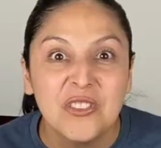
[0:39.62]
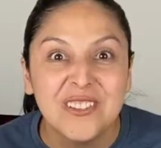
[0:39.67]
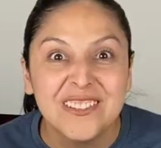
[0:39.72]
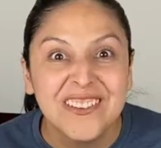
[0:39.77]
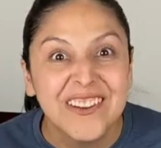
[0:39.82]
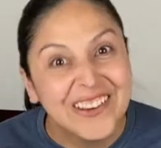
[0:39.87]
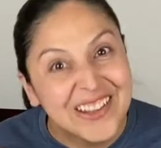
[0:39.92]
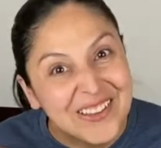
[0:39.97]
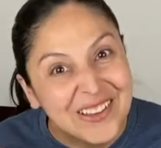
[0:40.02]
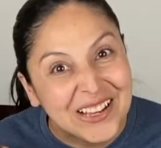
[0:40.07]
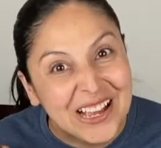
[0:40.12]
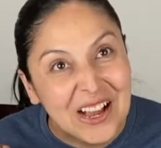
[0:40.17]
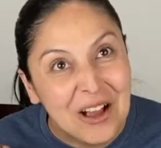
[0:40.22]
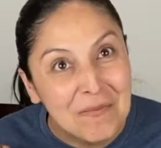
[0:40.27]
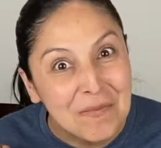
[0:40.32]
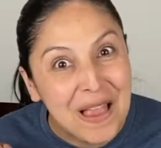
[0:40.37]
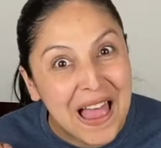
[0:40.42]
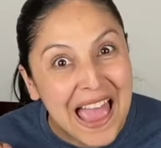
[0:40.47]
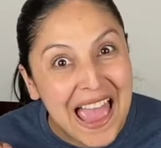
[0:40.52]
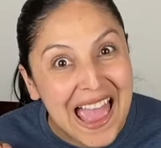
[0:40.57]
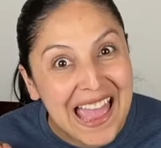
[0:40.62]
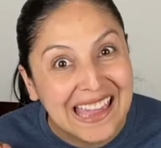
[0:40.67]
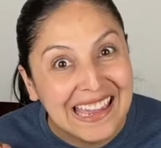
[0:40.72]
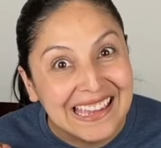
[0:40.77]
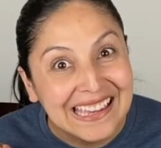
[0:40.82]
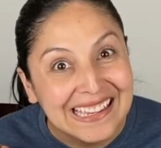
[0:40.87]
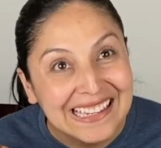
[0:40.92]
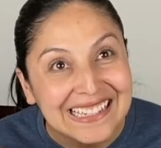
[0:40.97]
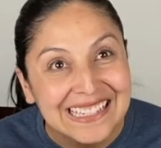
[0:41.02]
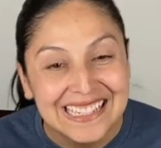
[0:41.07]
done and you can go play.
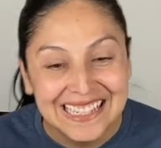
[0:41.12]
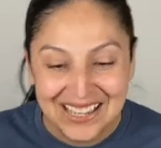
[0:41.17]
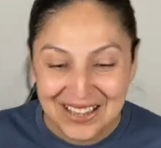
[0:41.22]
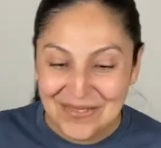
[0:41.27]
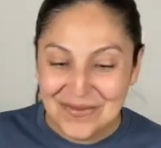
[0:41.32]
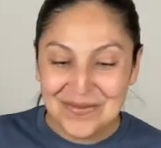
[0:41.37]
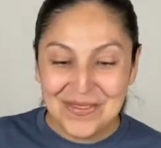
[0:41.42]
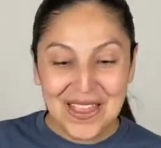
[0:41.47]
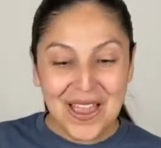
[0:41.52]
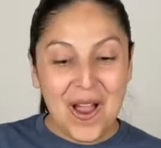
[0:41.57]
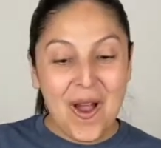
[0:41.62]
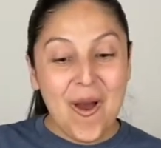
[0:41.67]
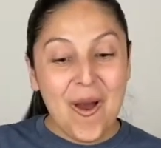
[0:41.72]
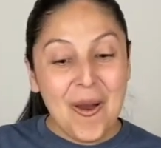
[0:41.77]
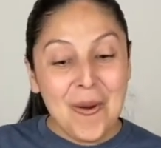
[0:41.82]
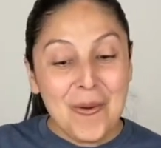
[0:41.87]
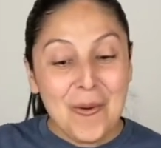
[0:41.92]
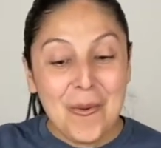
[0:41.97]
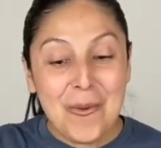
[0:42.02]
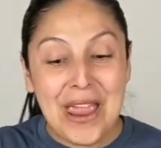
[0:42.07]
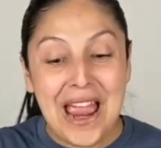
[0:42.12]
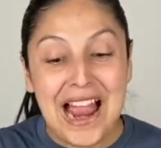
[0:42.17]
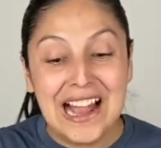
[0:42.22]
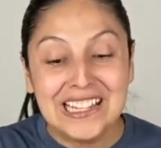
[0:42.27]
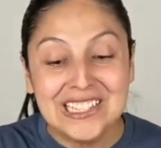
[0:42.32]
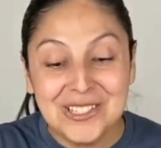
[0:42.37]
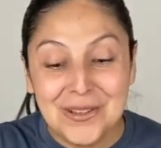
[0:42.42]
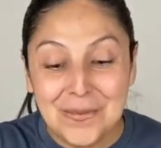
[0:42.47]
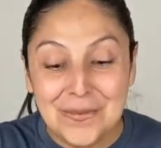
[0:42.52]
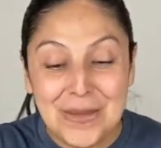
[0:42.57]
We're
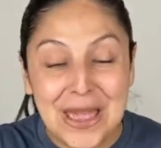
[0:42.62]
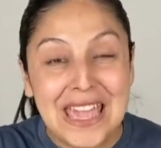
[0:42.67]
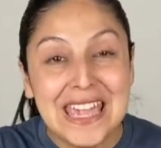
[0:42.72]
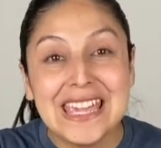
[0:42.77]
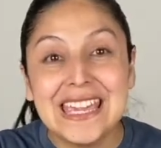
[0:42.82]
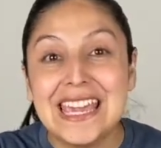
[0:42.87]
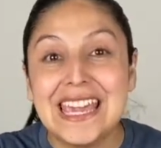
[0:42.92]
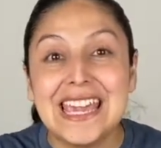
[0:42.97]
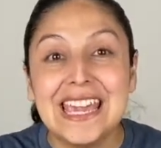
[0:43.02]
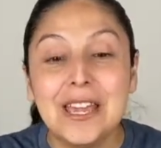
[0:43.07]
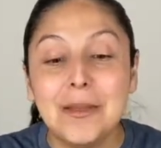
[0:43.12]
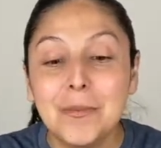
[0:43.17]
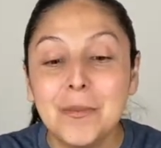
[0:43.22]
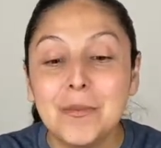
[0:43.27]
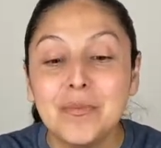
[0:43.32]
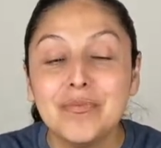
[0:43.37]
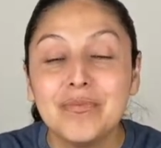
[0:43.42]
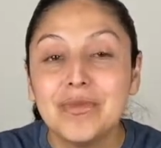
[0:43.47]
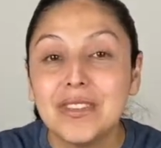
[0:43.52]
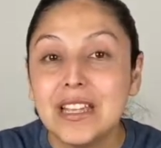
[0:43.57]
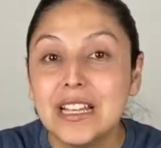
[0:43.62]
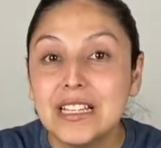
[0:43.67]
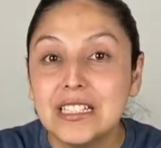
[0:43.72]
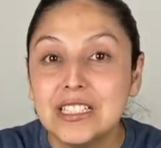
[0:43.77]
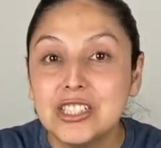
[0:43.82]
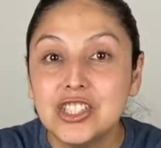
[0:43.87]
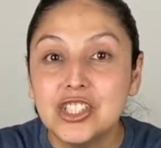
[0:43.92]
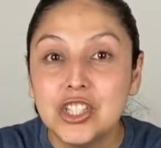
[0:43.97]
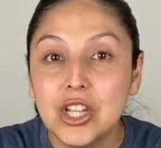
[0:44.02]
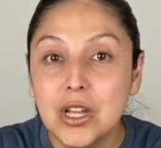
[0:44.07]
also making
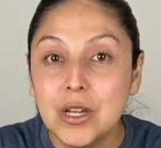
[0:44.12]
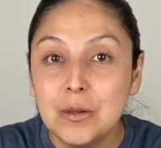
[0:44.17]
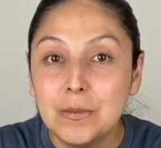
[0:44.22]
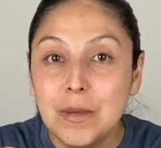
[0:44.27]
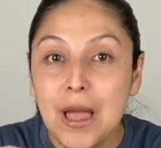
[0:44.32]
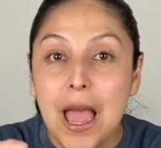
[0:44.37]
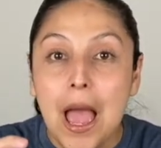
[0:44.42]
some